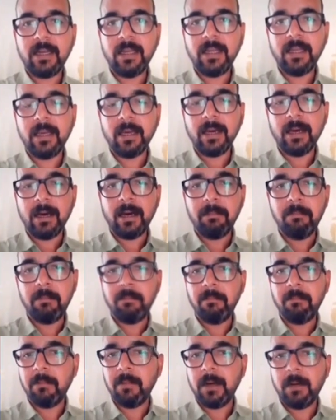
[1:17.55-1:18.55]
certainly,
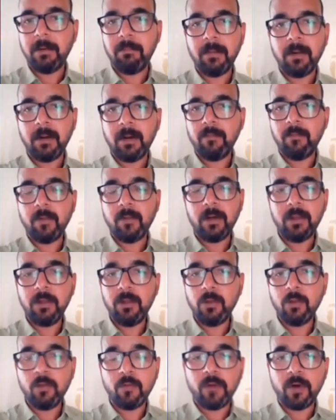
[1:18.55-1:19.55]

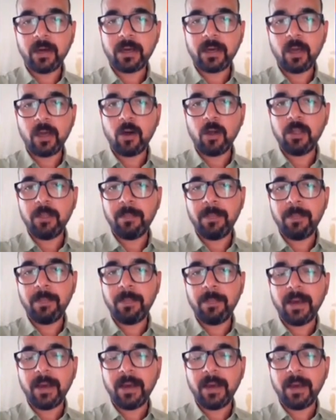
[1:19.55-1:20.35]
you know, working on the